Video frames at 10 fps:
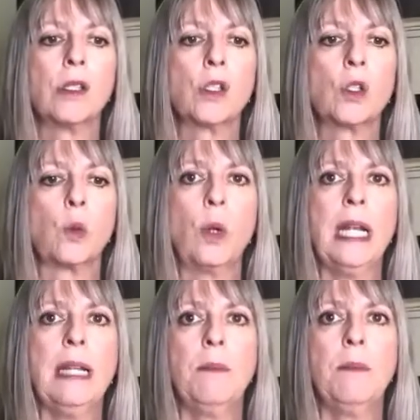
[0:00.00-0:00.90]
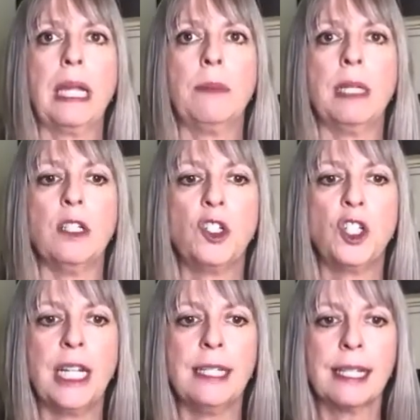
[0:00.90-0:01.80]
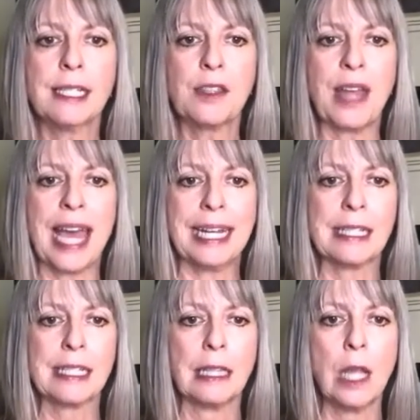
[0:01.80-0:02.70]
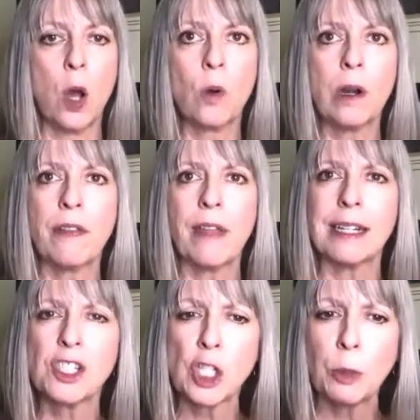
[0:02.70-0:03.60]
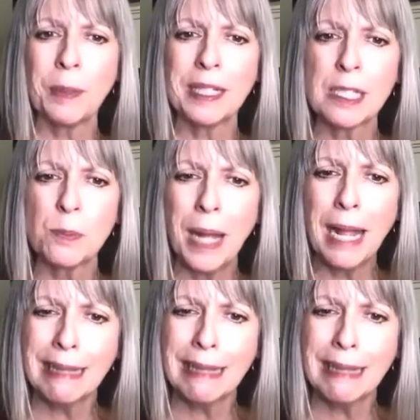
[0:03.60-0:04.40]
sweet baby Jesus, that is lower than a serpent's belly.